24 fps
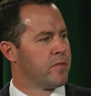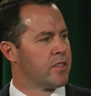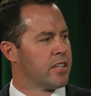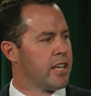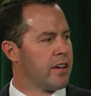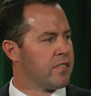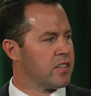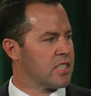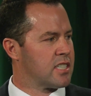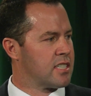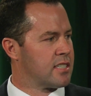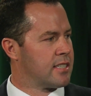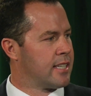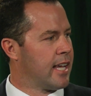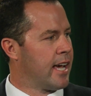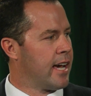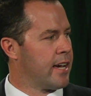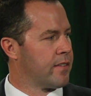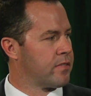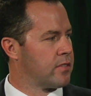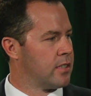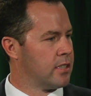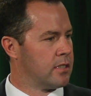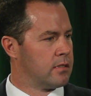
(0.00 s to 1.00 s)
You have a
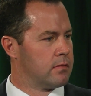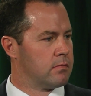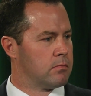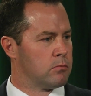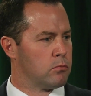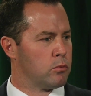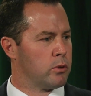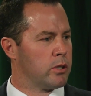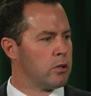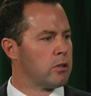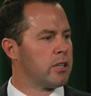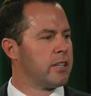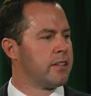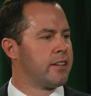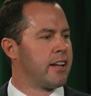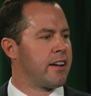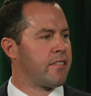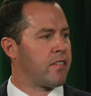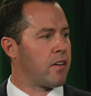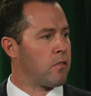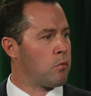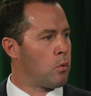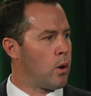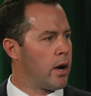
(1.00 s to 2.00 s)
staff that we don't even
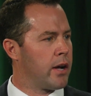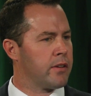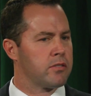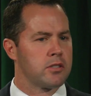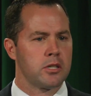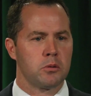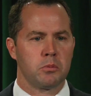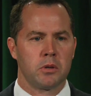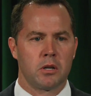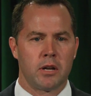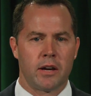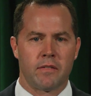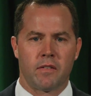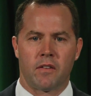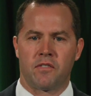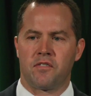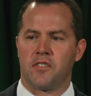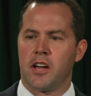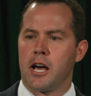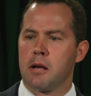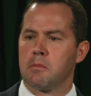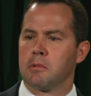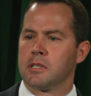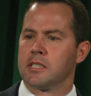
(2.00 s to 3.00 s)
have our wives here, we don't have our
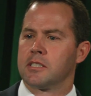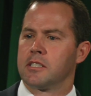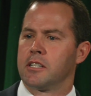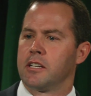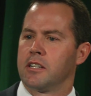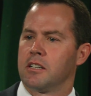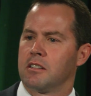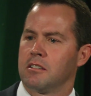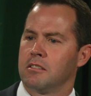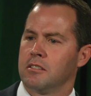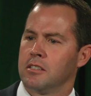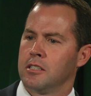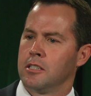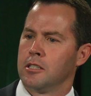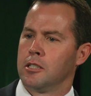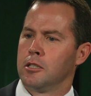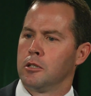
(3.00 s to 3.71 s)
families here,